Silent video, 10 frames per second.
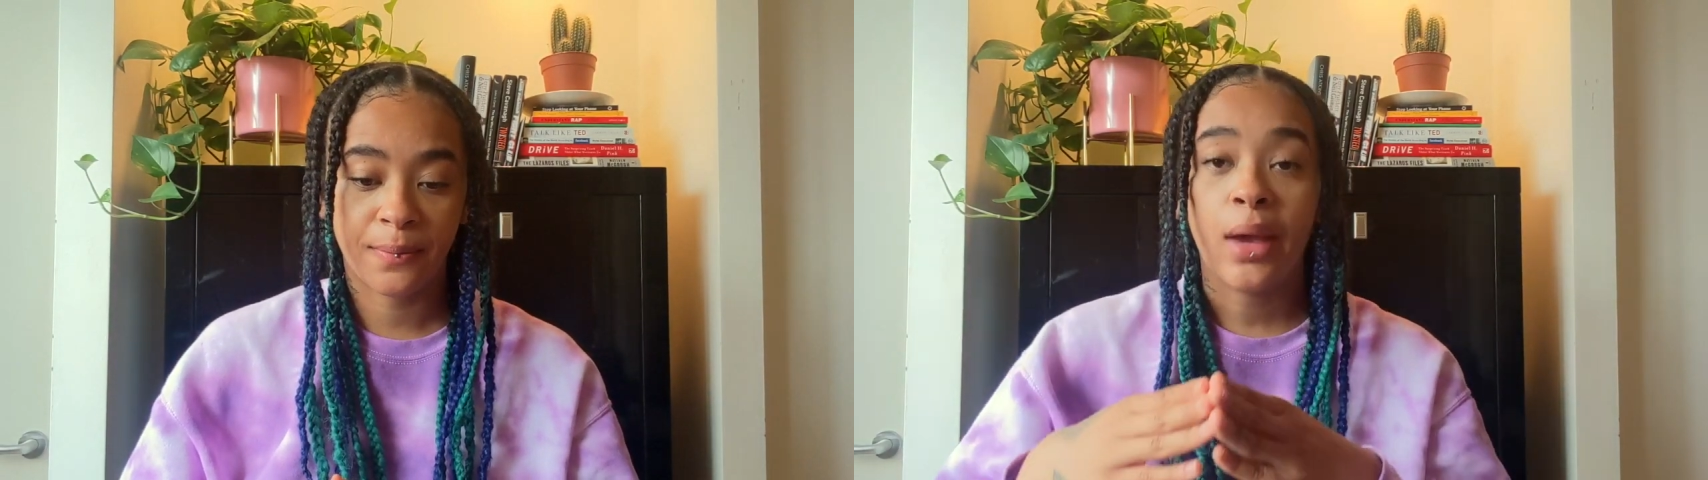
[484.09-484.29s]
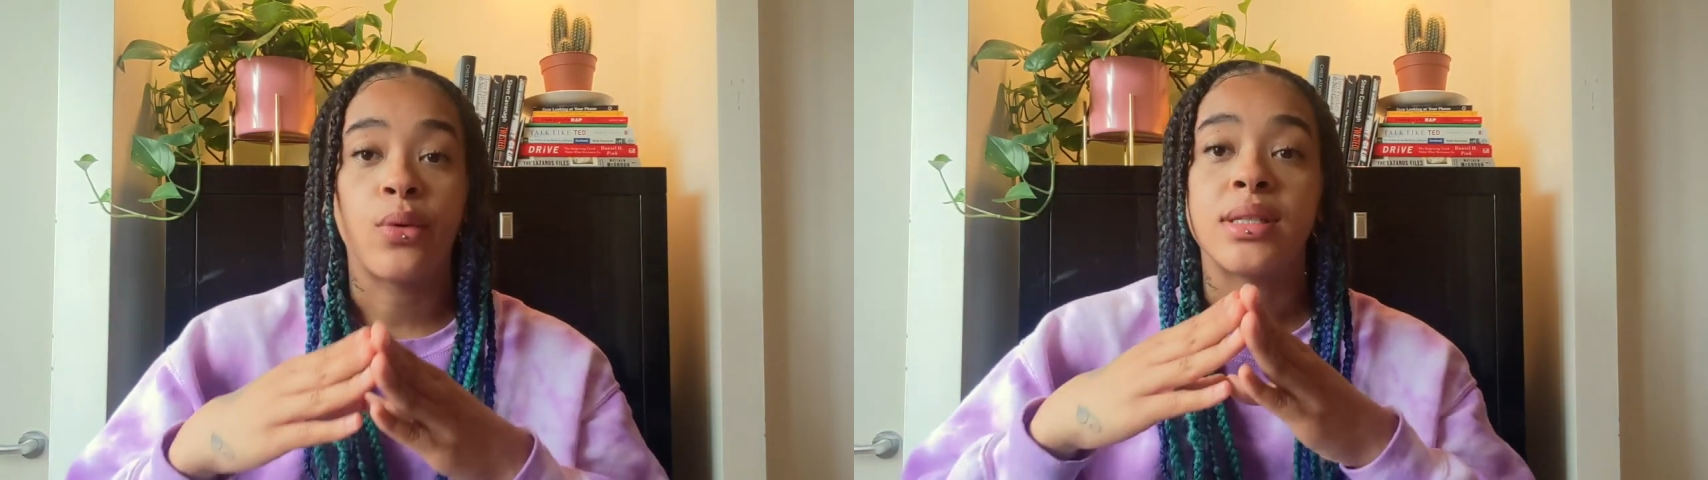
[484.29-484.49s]

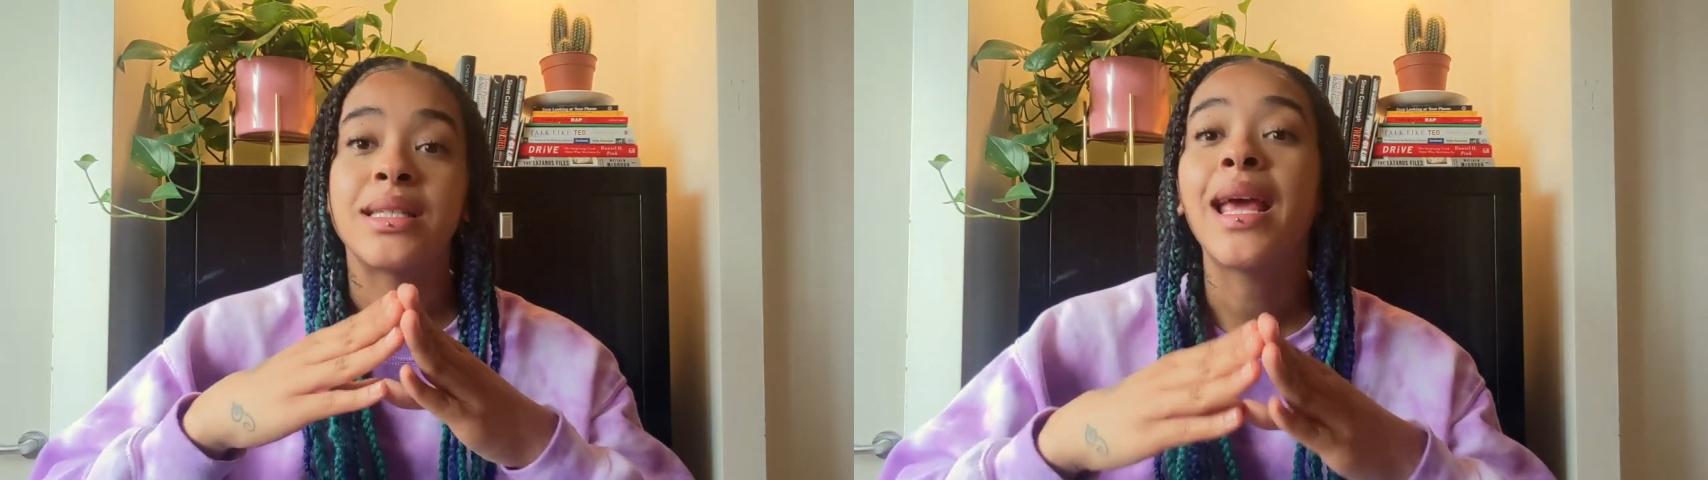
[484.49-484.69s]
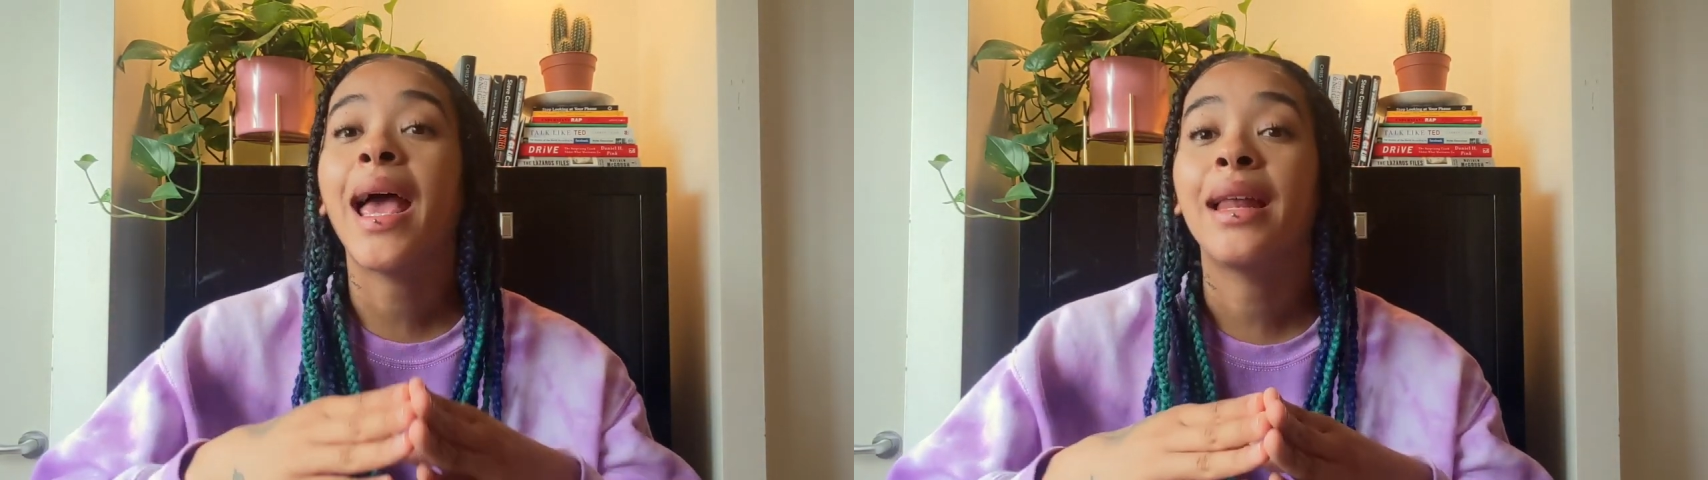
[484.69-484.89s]
It was a
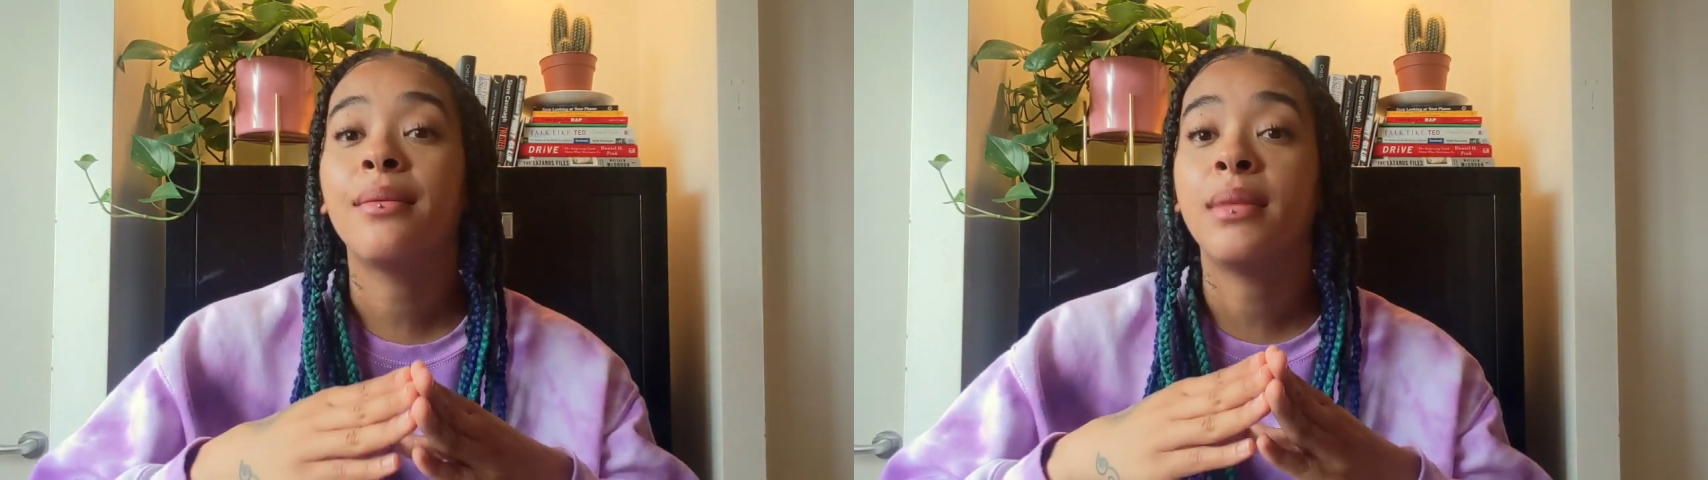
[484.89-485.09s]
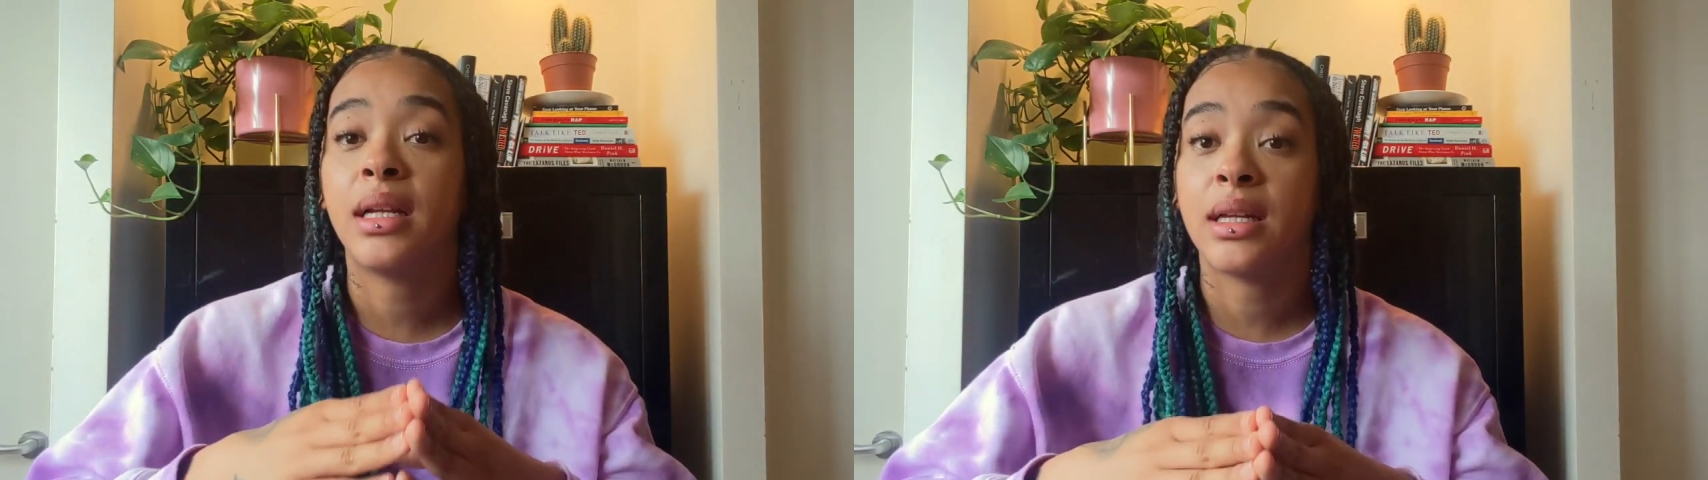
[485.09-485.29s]

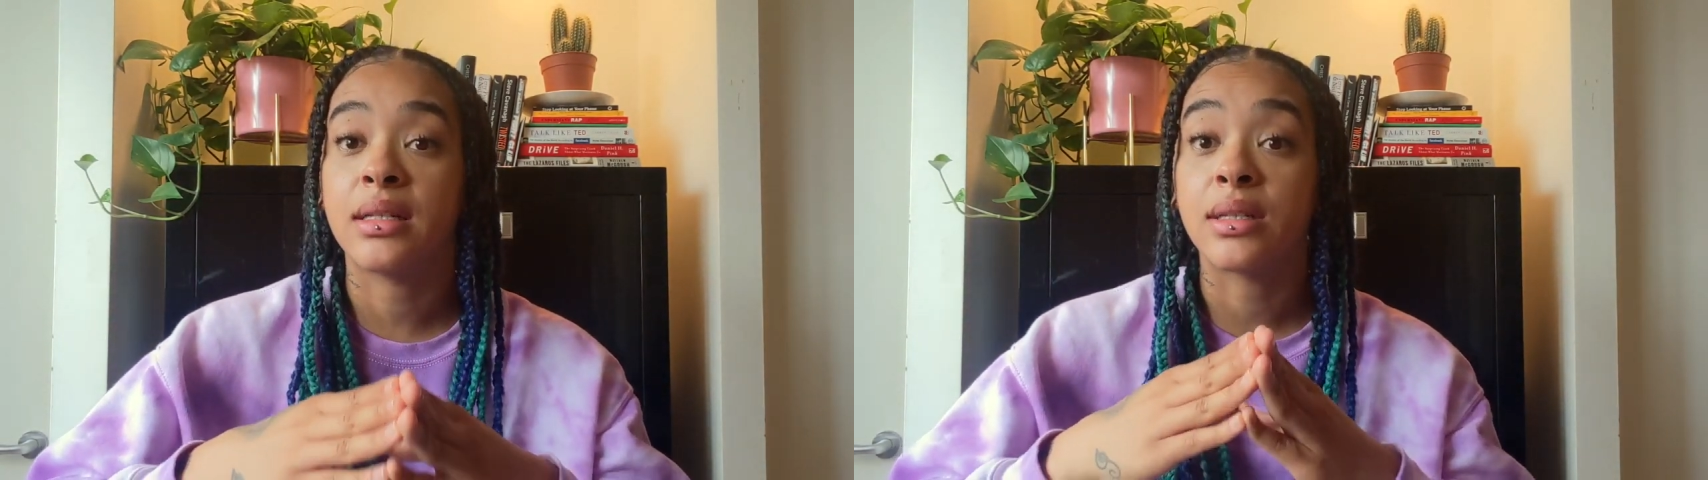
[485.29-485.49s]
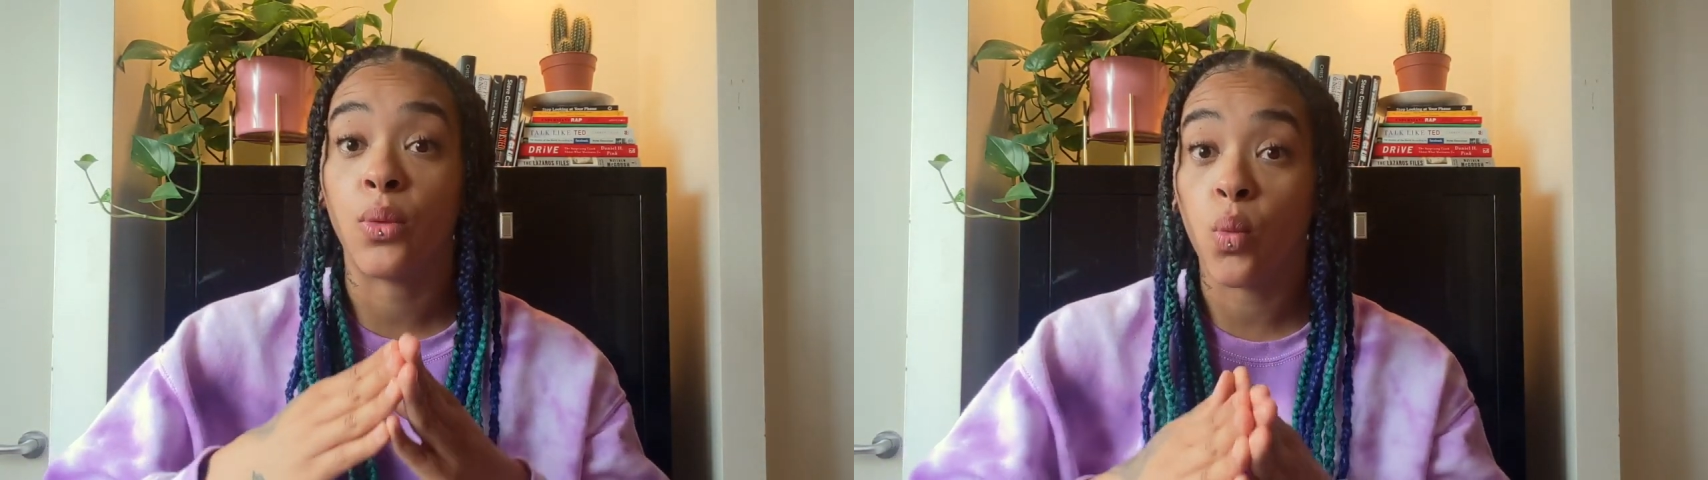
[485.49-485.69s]
10 million to